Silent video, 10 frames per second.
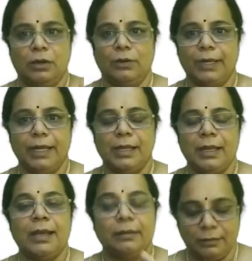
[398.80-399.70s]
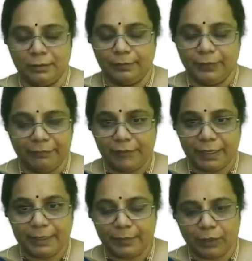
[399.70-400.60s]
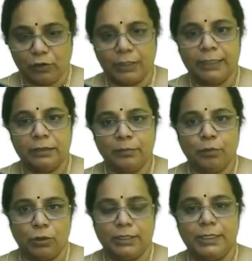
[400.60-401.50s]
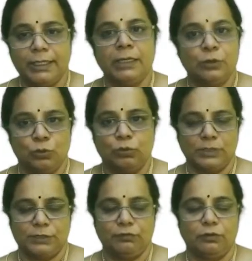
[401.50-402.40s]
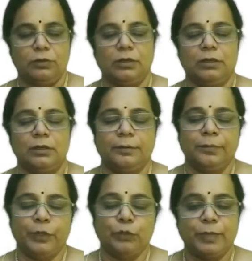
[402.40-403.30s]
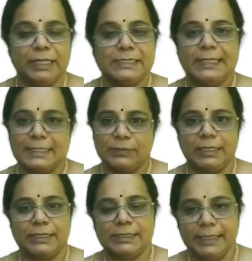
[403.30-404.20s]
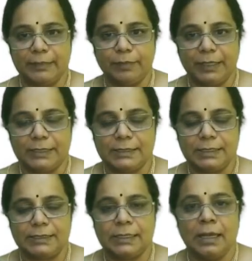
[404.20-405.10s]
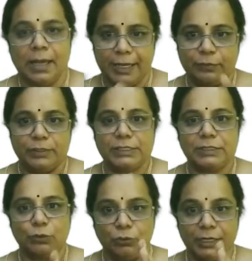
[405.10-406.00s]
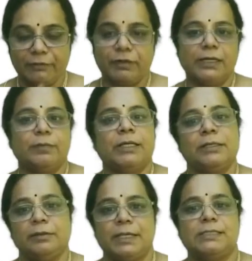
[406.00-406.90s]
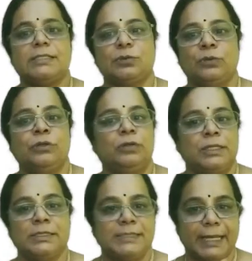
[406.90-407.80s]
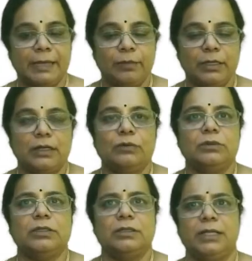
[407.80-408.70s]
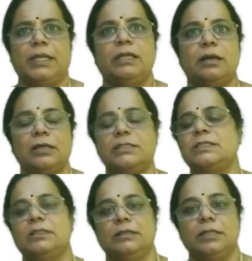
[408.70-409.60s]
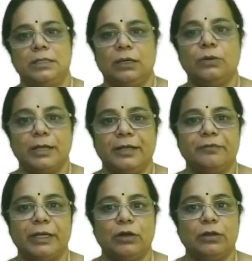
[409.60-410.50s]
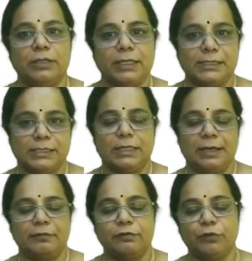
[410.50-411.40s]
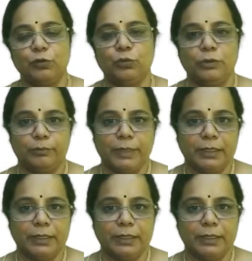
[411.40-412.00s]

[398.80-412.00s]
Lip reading: Okay. In fact, I'm recording a polity course for UPSC as well as state PSCs, in which only fundamental rights is taking me around 13 hours till now. I have recorded. I still have a few